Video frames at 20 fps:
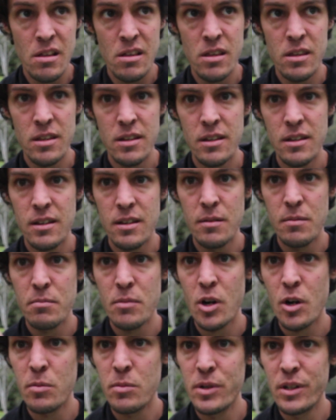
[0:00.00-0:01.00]
the
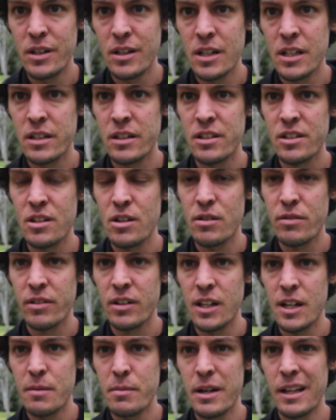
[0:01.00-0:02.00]
Melbourne Disc Golf
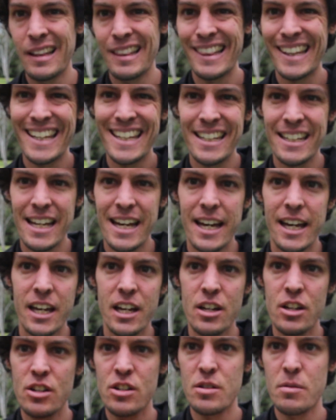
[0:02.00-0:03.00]
Club League Day
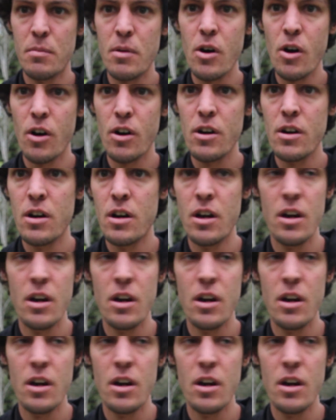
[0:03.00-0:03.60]
tomorrow